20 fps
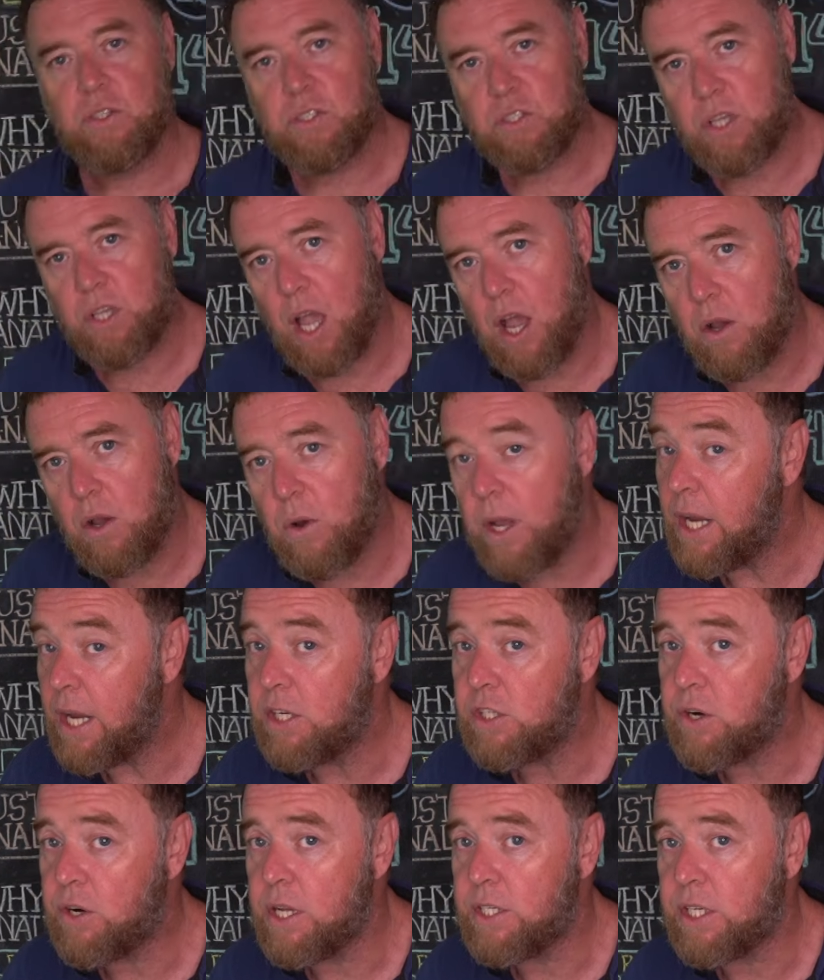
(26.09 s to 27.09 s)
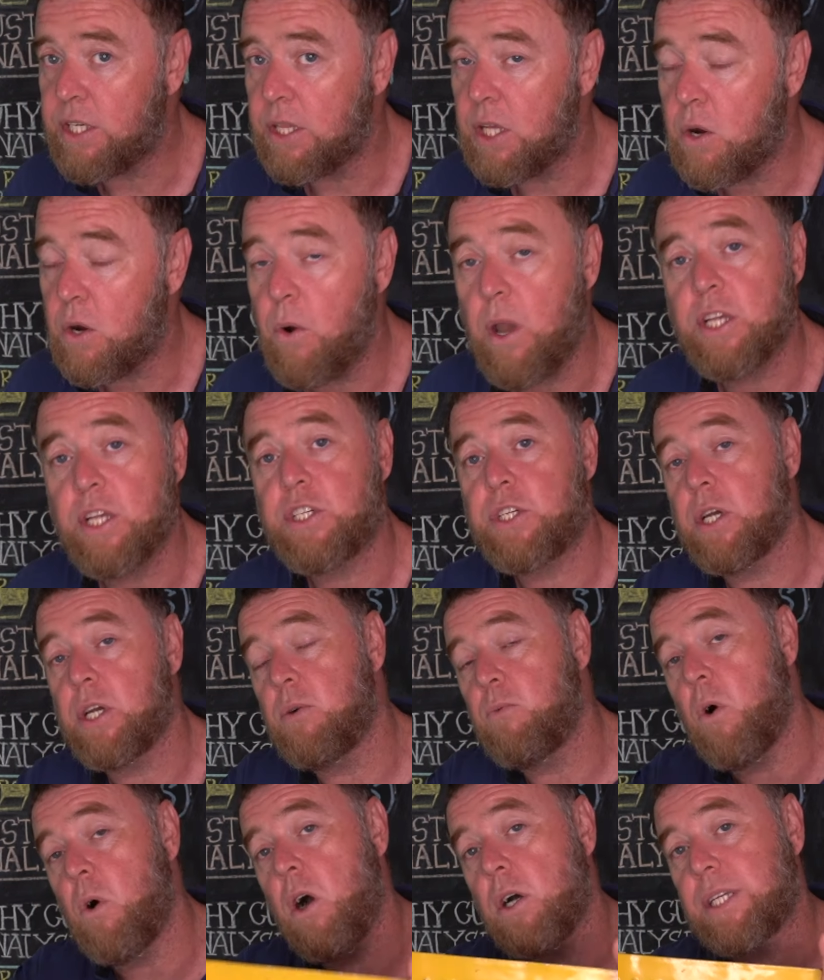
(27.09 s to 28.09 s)
So, in addressing the
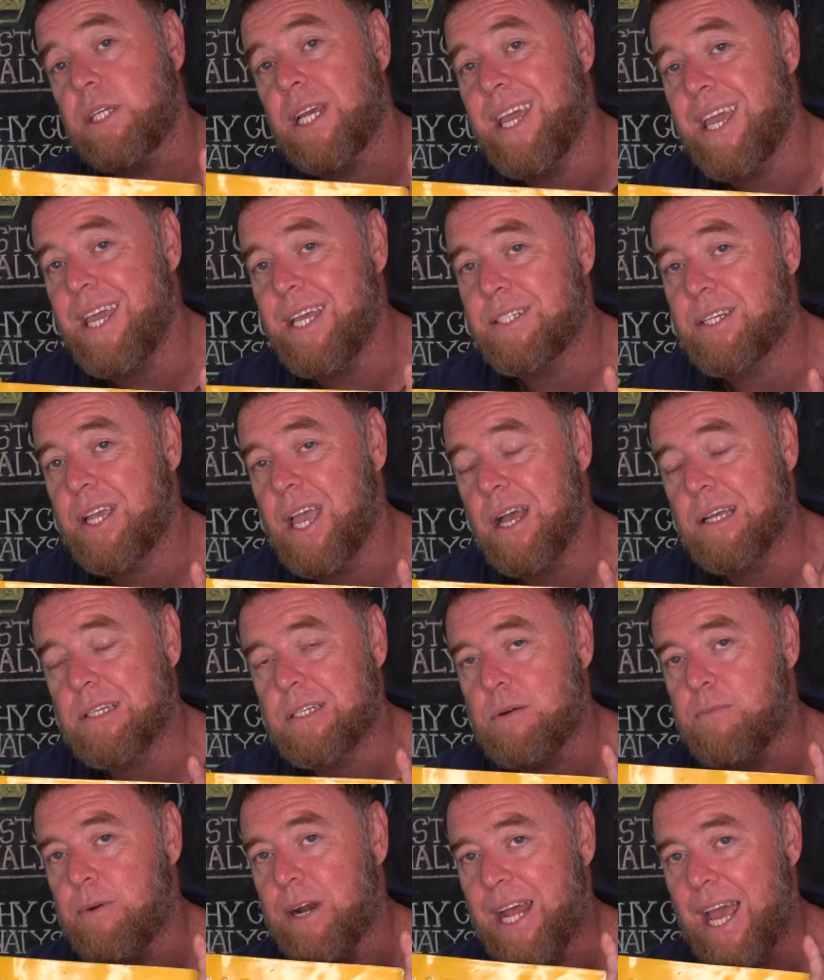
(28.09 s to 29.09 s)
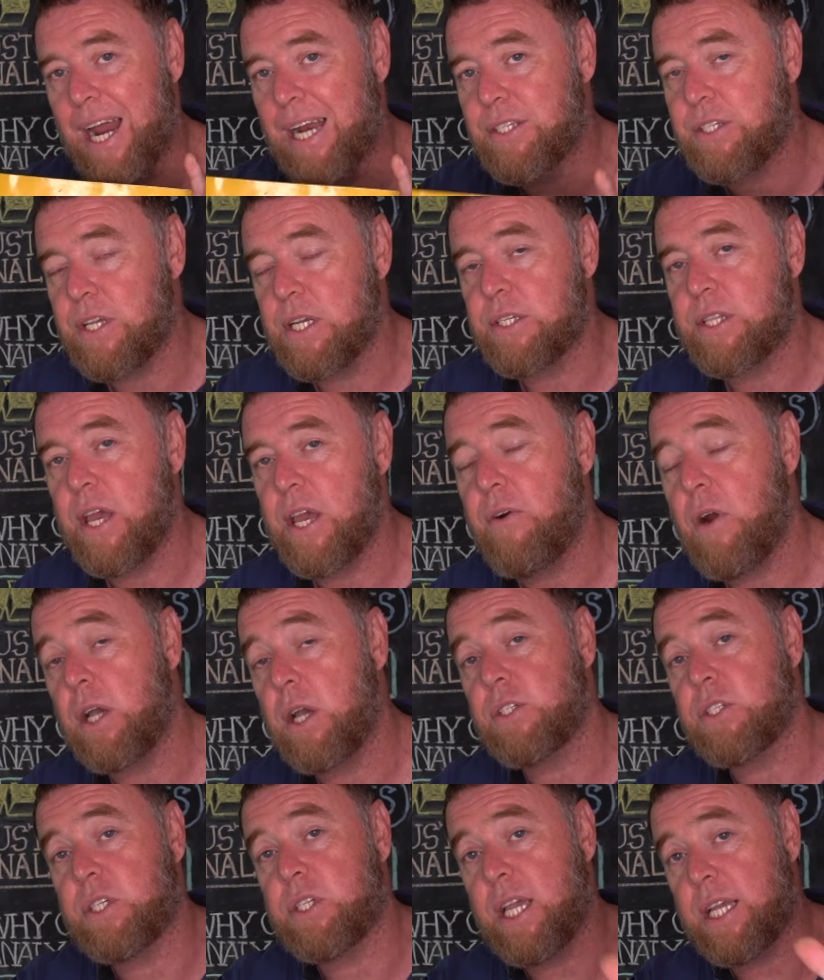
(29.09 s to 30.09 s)
question, what is customer analysis, there are
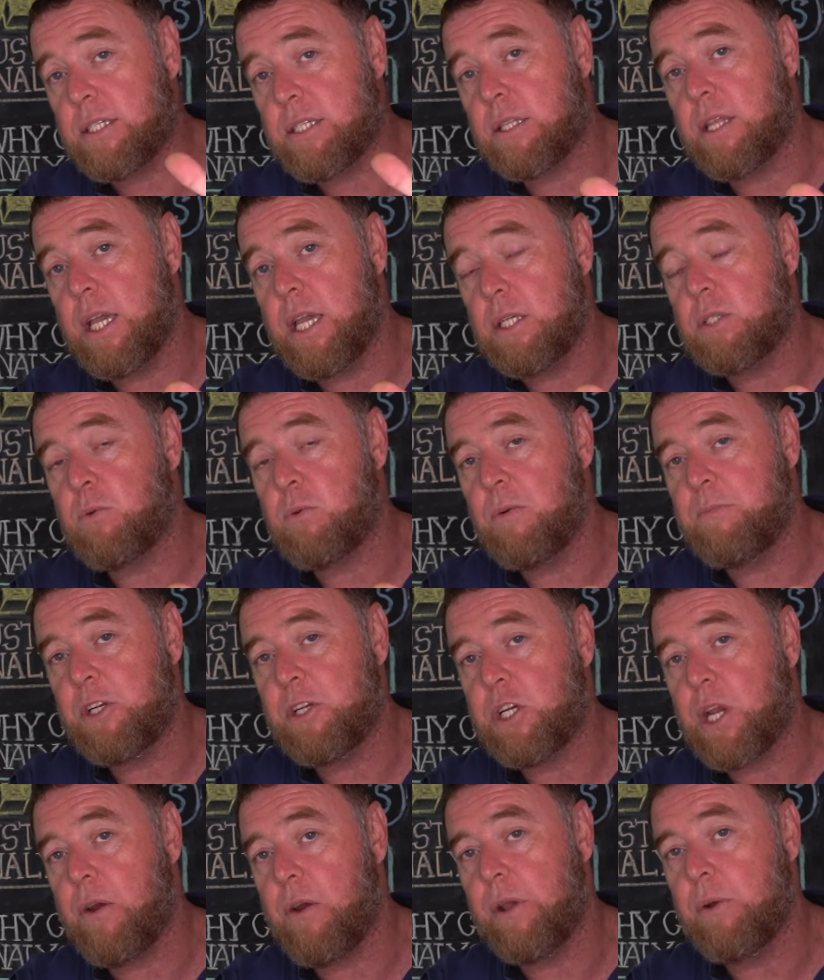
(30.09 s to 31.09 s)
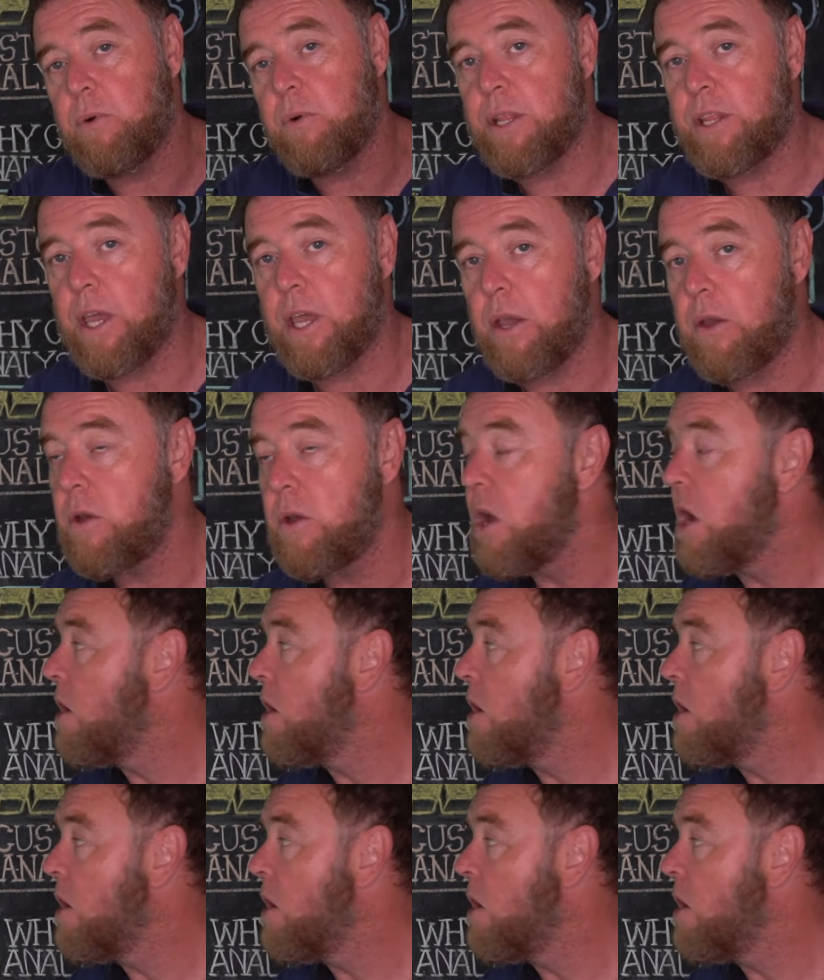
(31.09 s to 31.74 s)
6 things we'll be sharing with you.